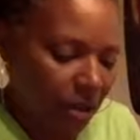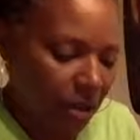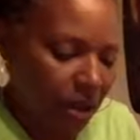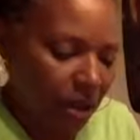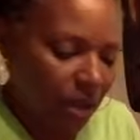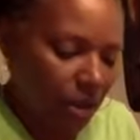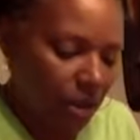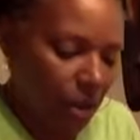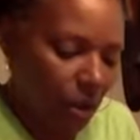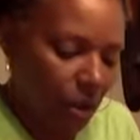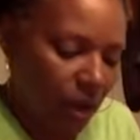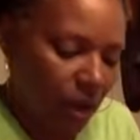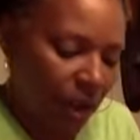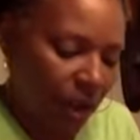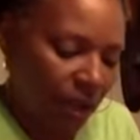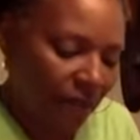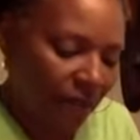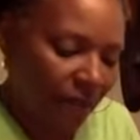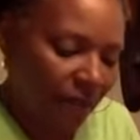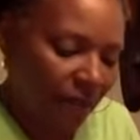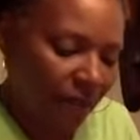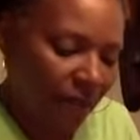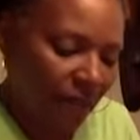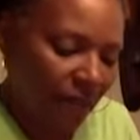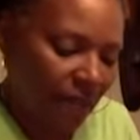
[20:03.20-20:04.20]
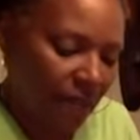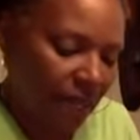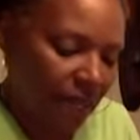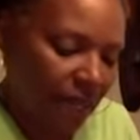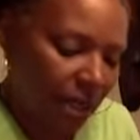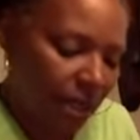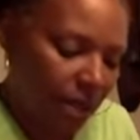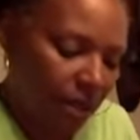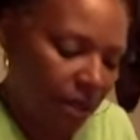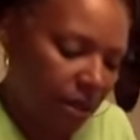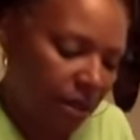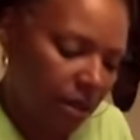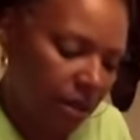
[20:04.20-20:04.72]
can do on a fitted
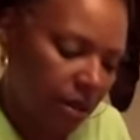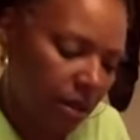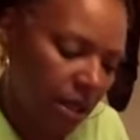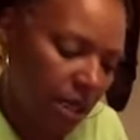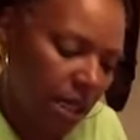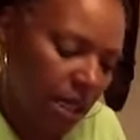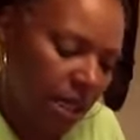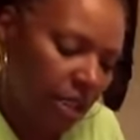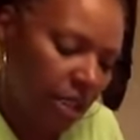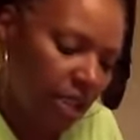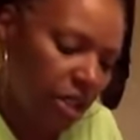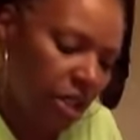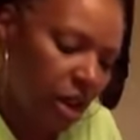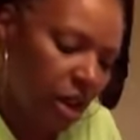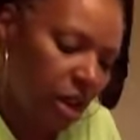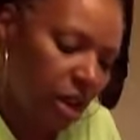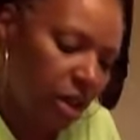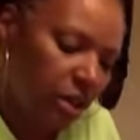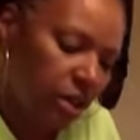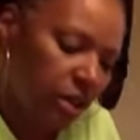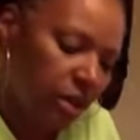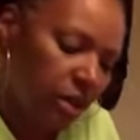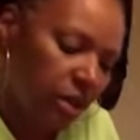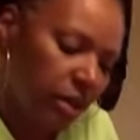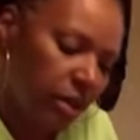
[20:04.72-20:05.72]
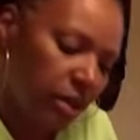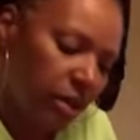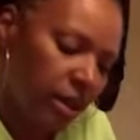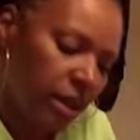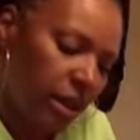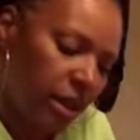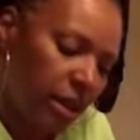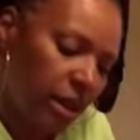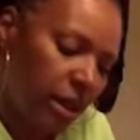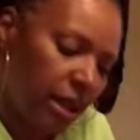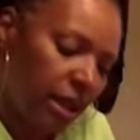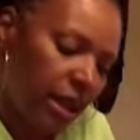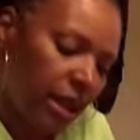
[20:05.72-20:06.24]
t-shirt.
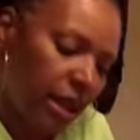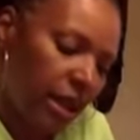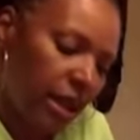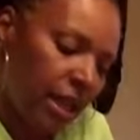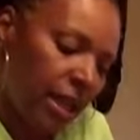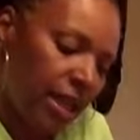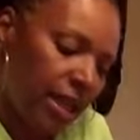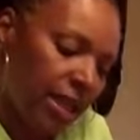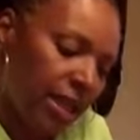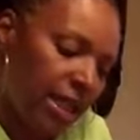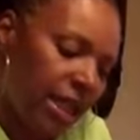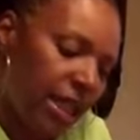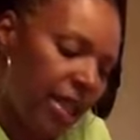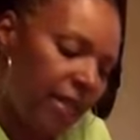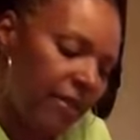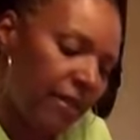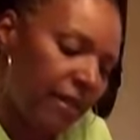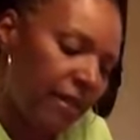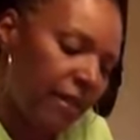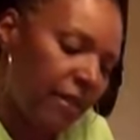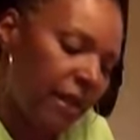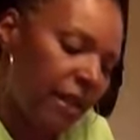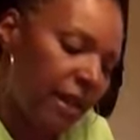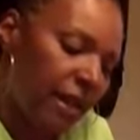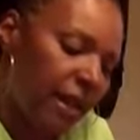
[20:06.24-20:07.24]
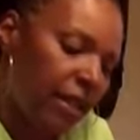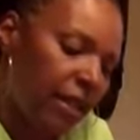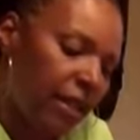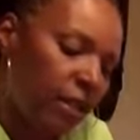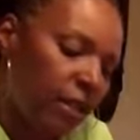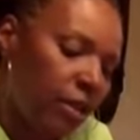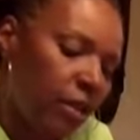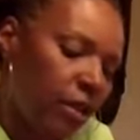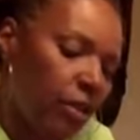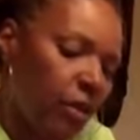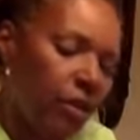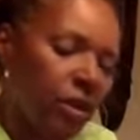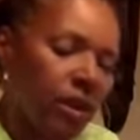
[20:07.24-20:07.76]
Instead of it being
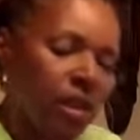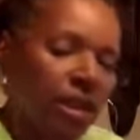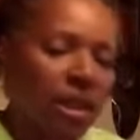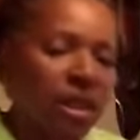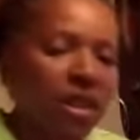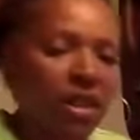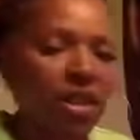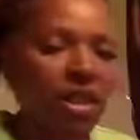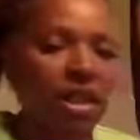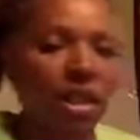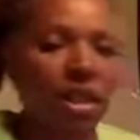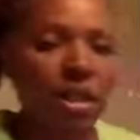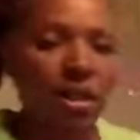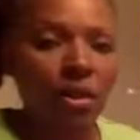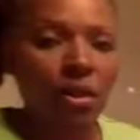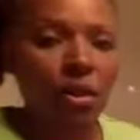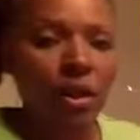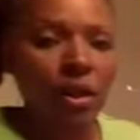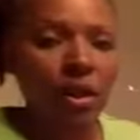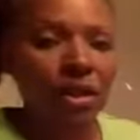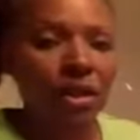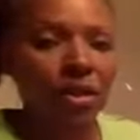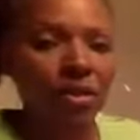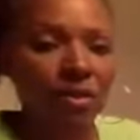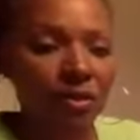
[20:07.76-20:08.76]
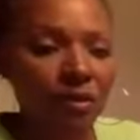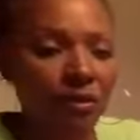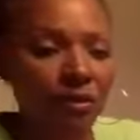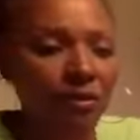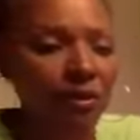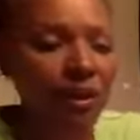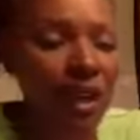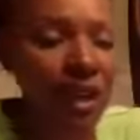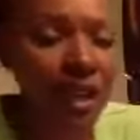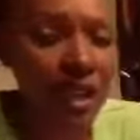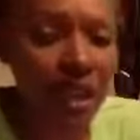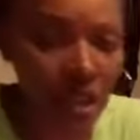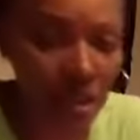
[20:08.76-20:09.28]
loose, it's just going to
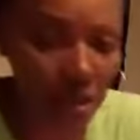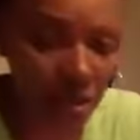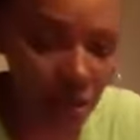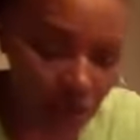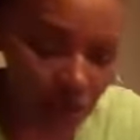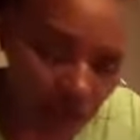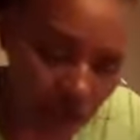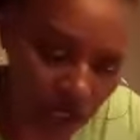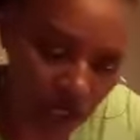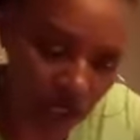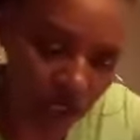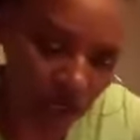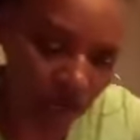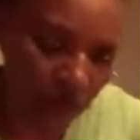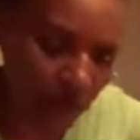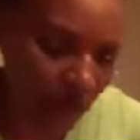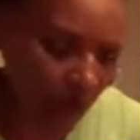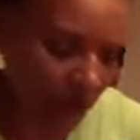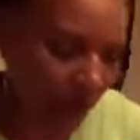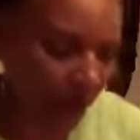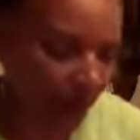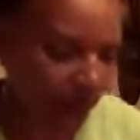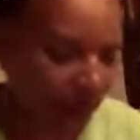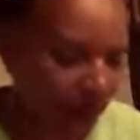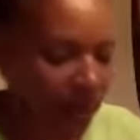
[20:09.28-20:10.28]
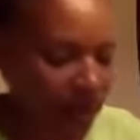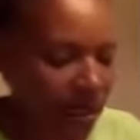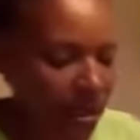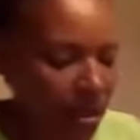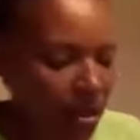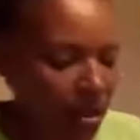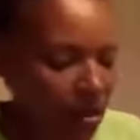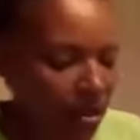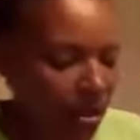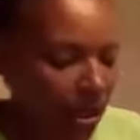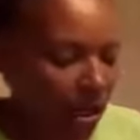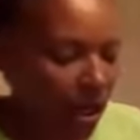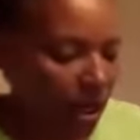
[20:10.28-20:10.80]
fit and you'll still be able to see
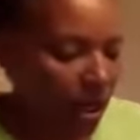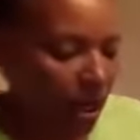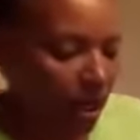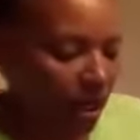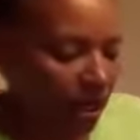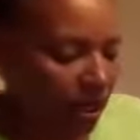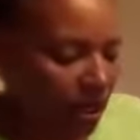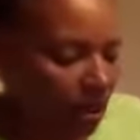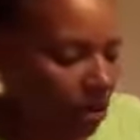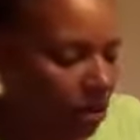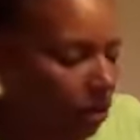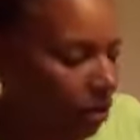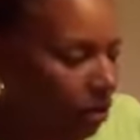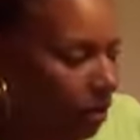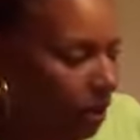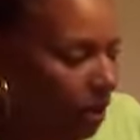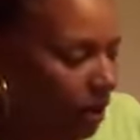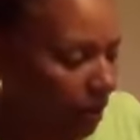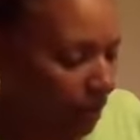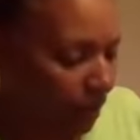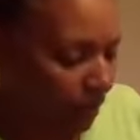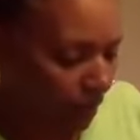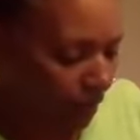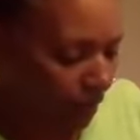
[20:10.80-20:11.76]
those cuts through it.